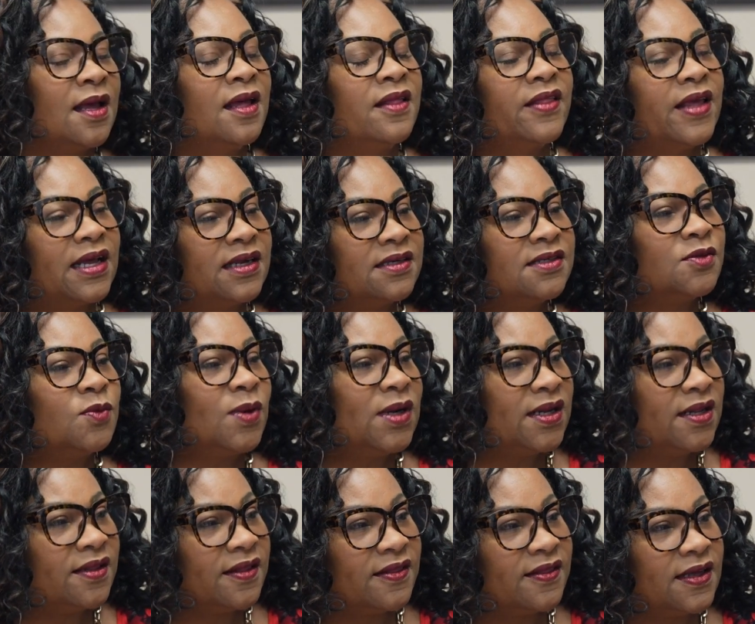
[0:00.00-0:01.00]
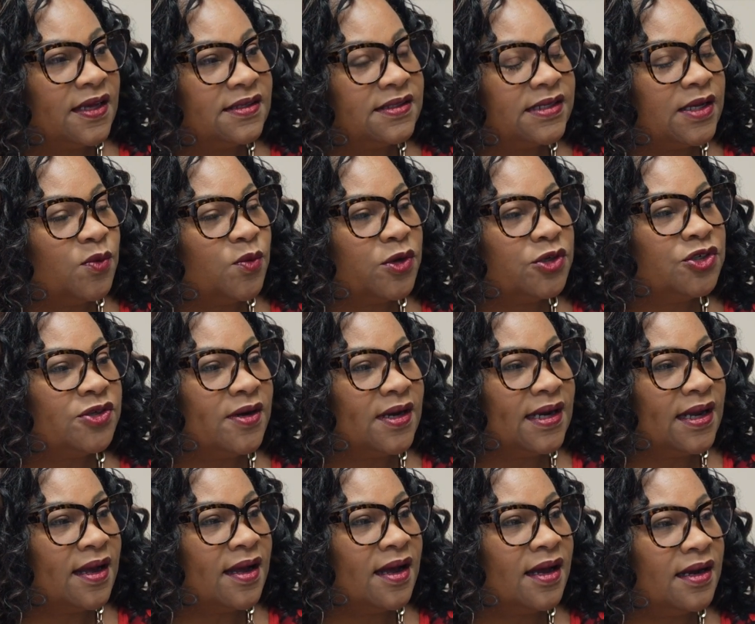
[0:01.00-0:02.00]
That is one of the things that we're trying
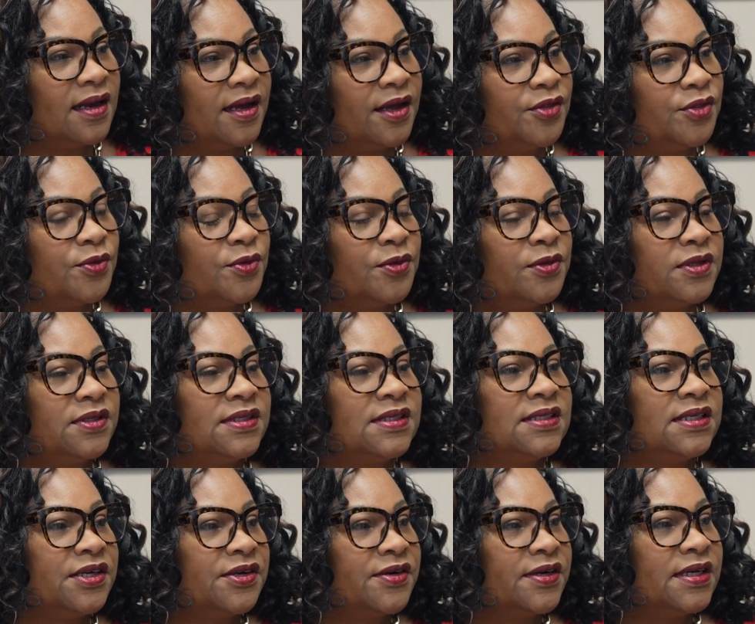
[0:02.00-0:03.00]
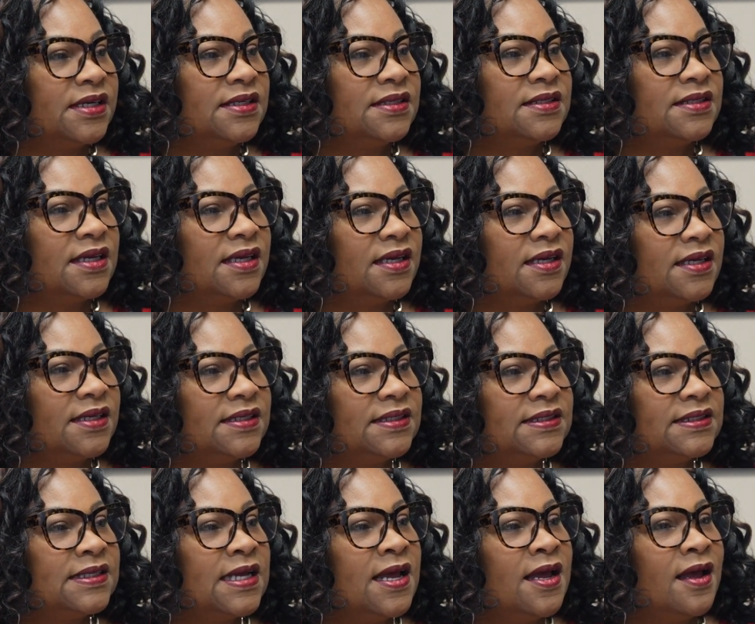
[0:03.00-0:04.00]
to highlight through this series
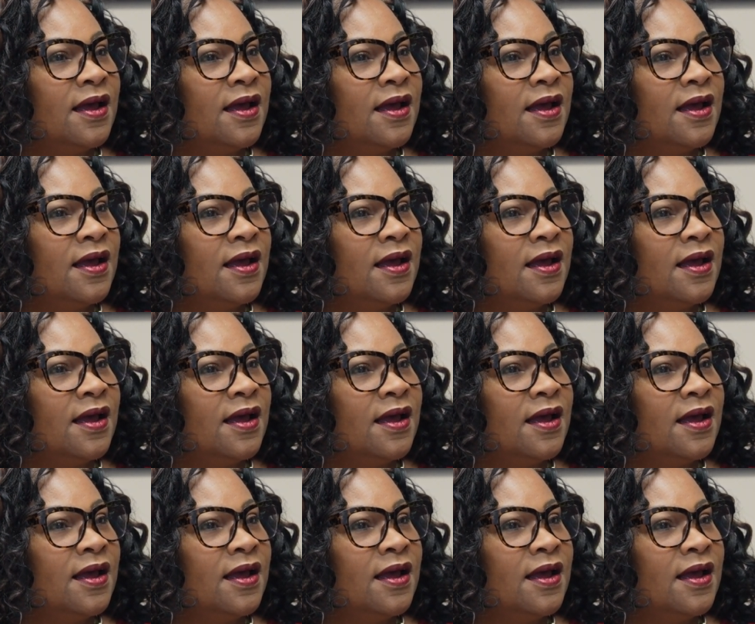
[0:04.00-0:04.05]
is,